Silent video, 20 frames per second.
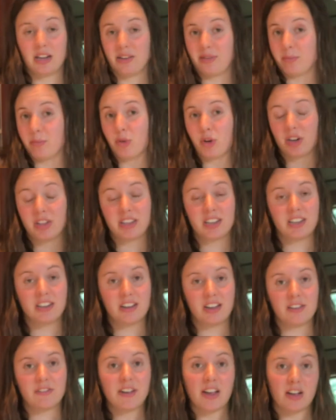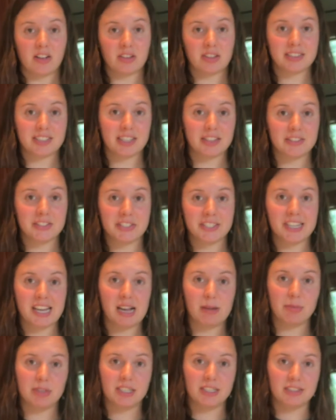more than enough AlkaSeltzer
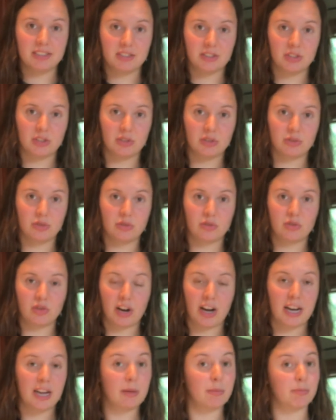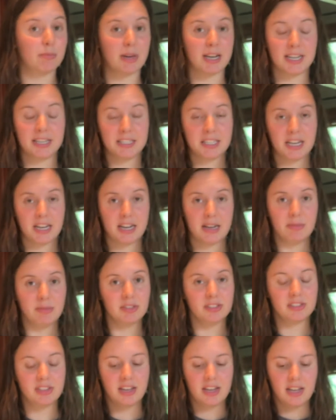tablets to try it many times.